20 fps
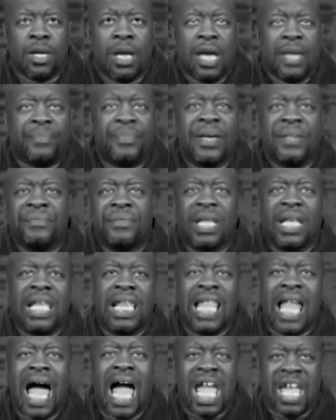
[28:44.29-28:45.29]
Then the
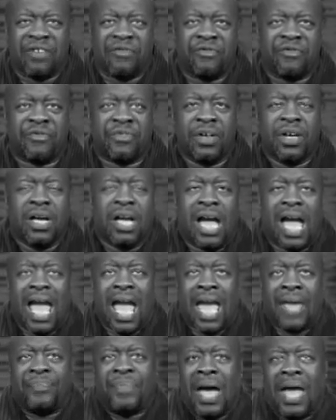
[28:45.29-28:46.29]
life,
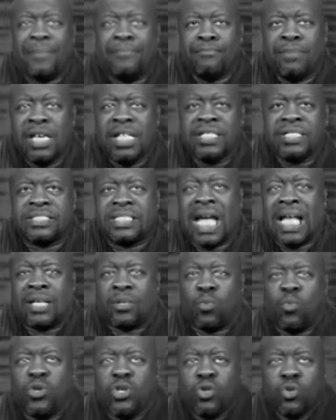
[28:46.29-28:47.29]
that means
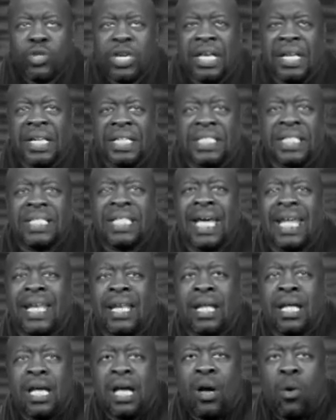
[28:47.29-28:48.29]
that when you get into
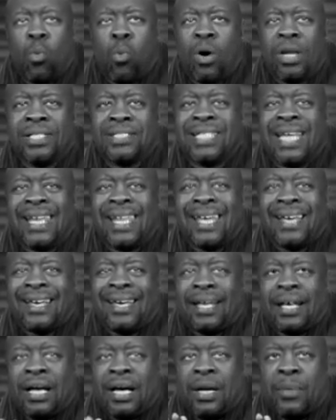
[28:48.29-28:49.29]
that, what is that, a,
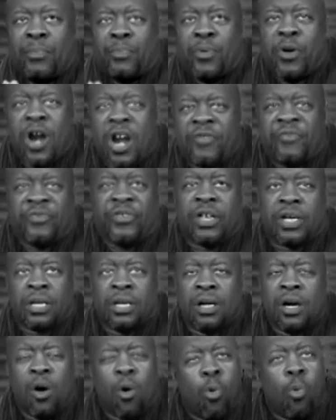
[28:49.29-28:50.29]
a perfect
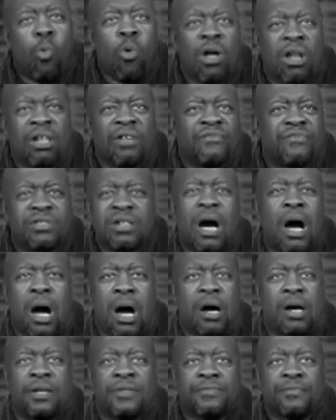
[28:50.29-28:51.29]
will of
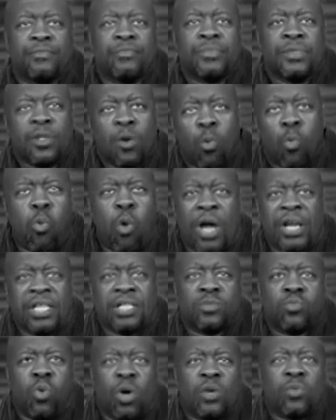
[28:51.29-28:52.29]
God? What is
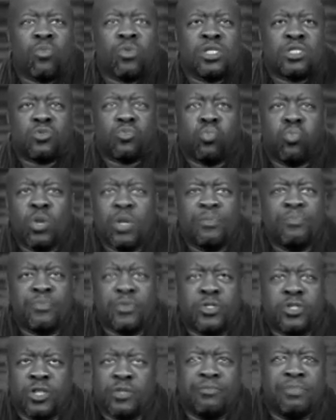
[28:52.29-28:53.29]
what, what we
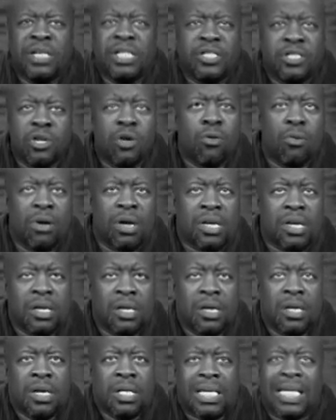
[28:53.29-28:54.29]
should be doing?
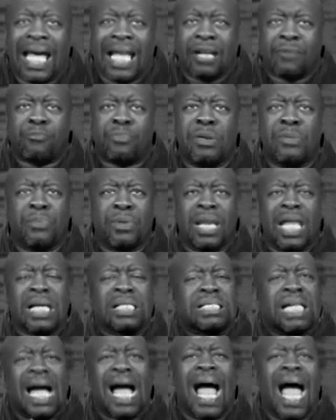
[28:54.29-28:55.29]
A lot of people
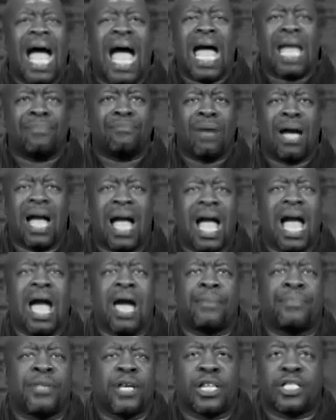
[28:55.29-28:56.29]
like to hide
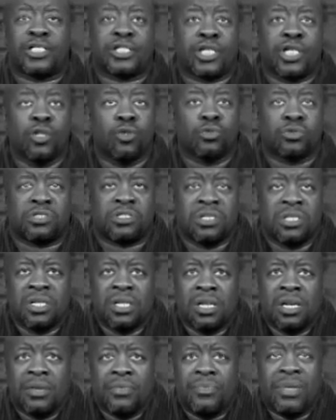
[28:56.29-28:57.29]
behind the excuse
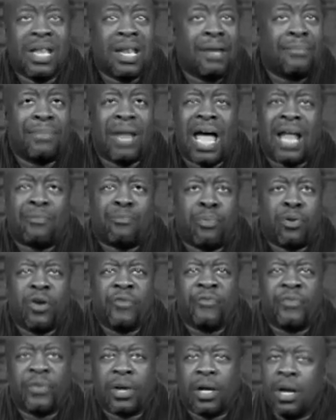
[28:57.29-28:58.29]
that I'm not
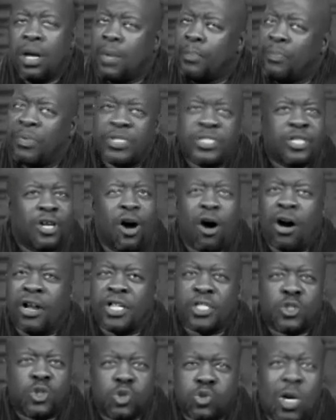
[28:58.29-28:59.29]
perfect, but you
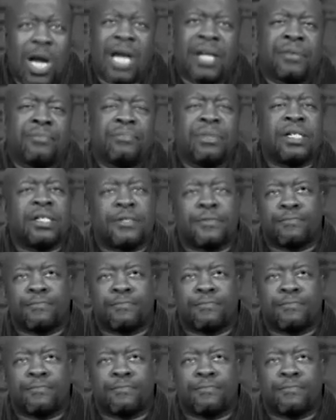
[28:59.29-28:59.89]
ought to try to be.